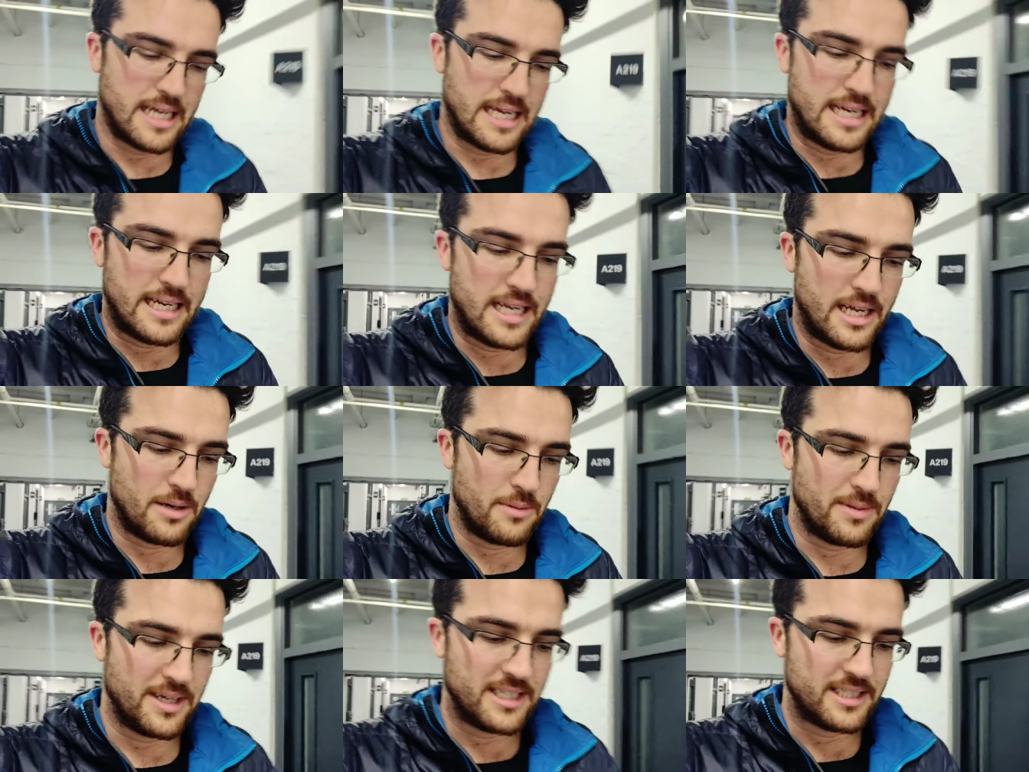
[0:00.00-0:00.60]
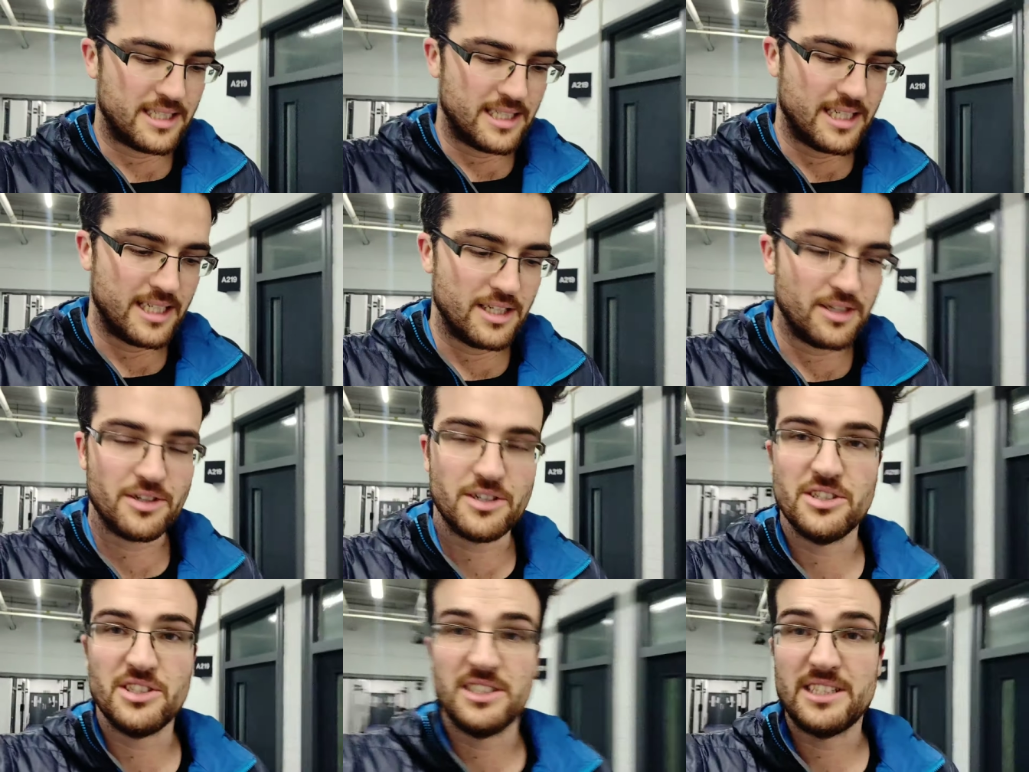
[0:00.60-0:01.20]
And now
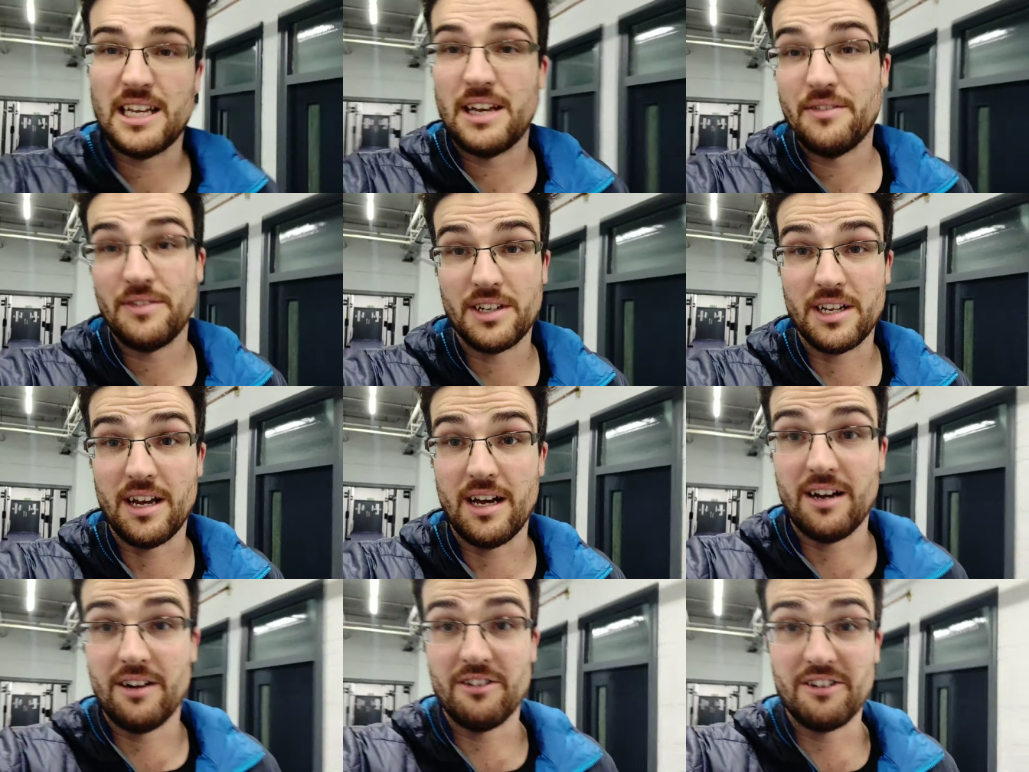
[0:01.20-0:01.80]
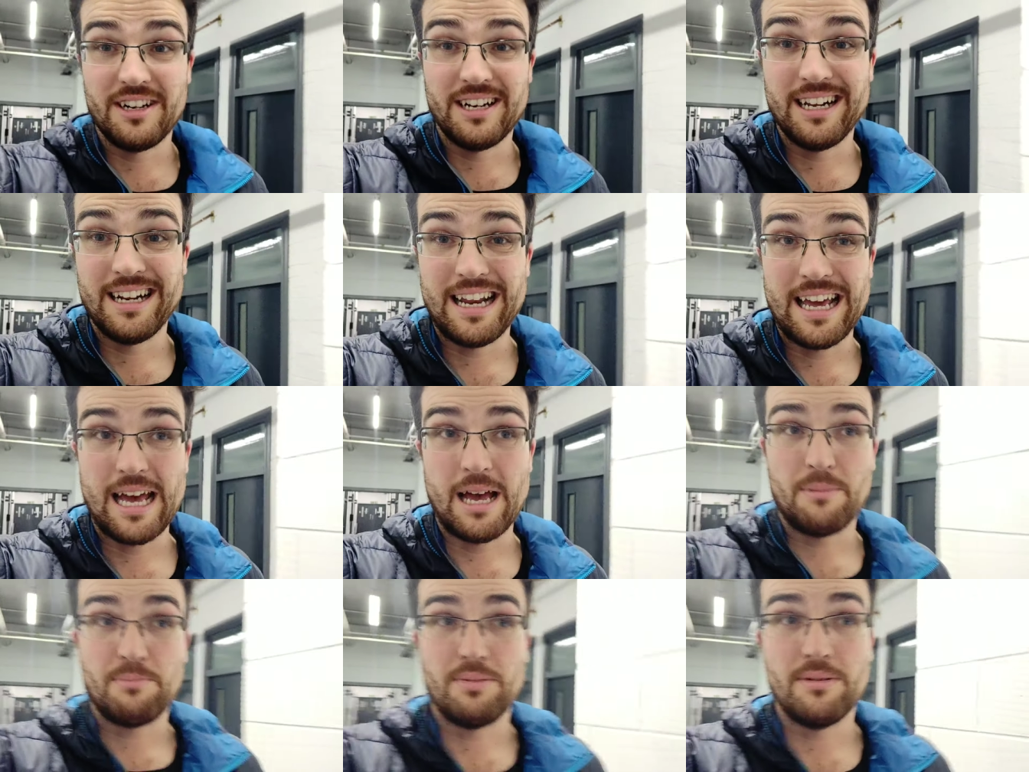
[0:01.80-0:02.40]
basically you can just have a car and
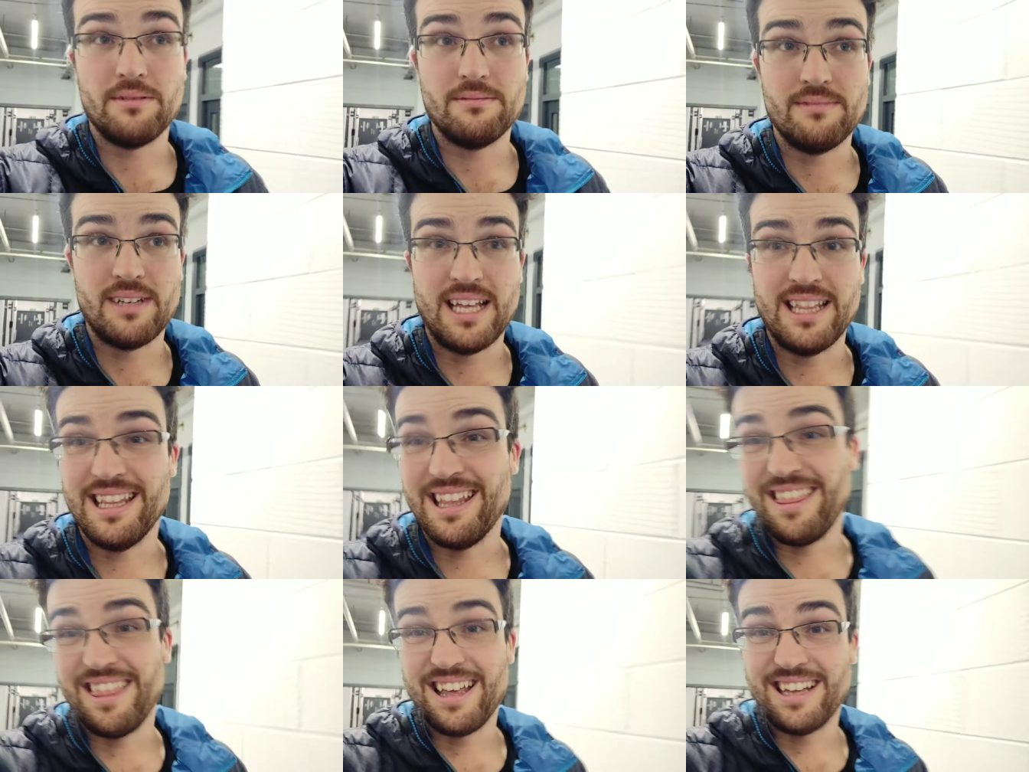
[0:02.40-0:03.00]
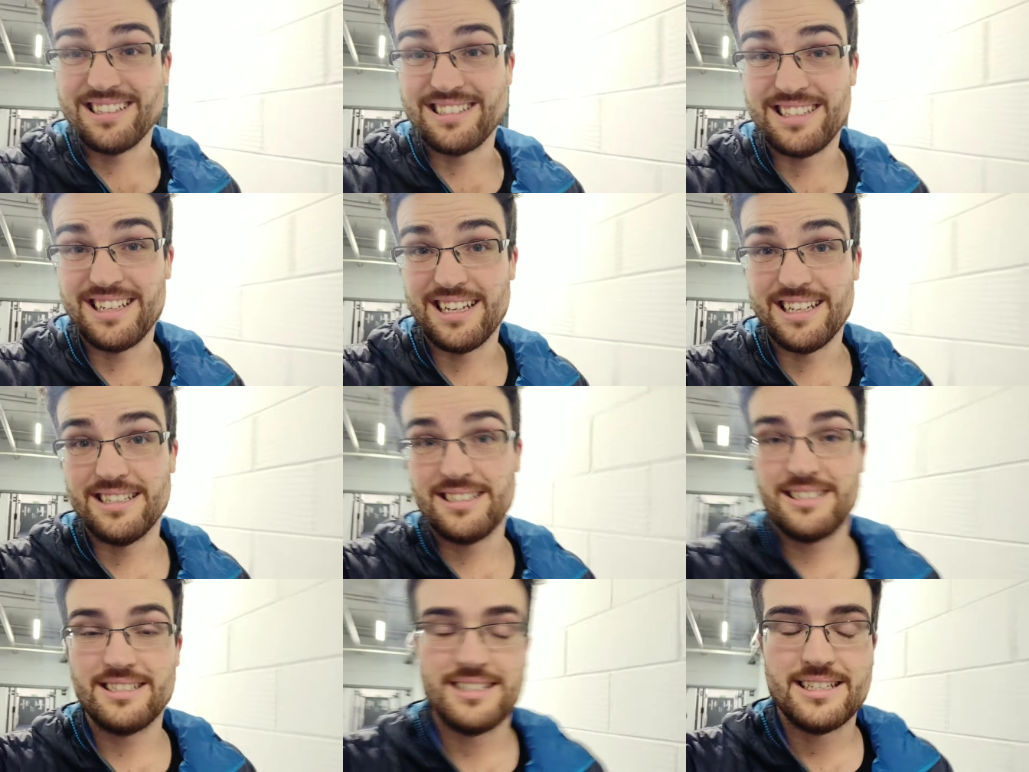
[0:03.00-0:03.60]
an app and then that's
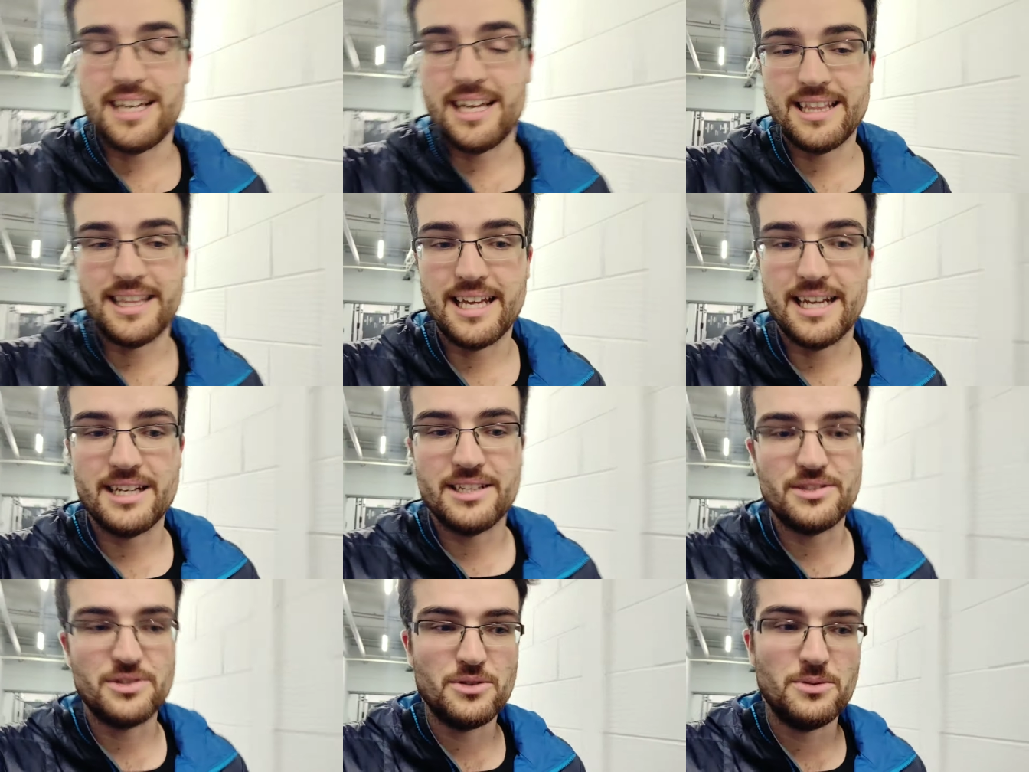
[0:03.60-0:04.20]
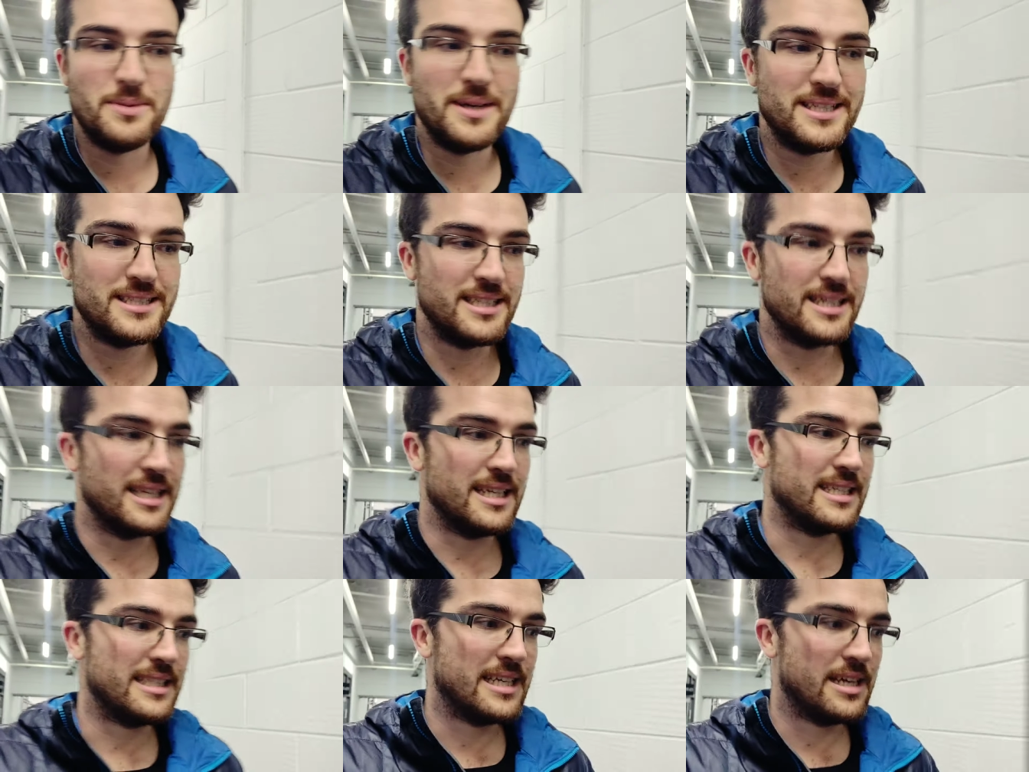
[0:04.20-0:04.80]
it. And then it's all
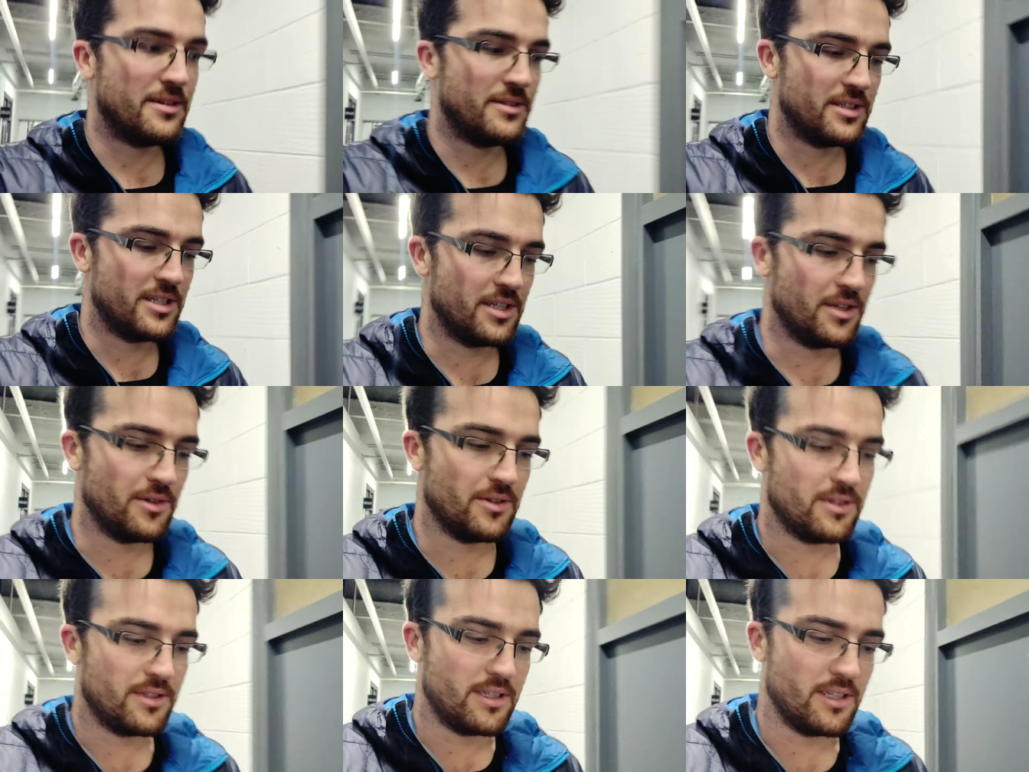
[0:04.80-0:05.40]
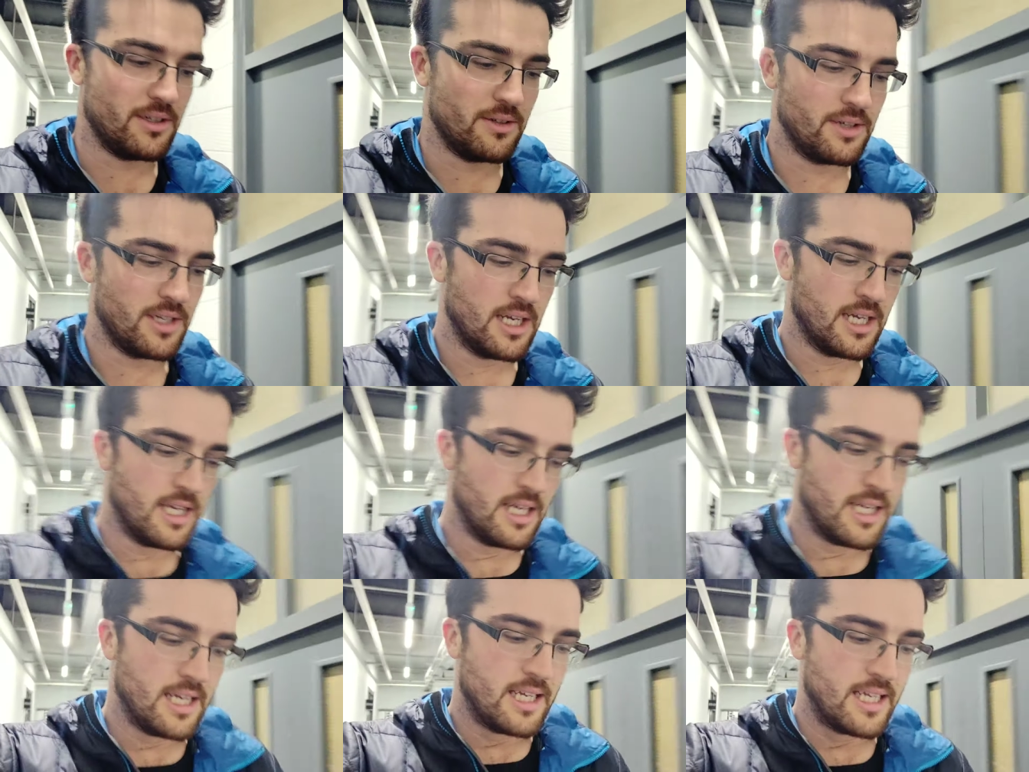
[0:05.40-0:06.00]
basically down to you to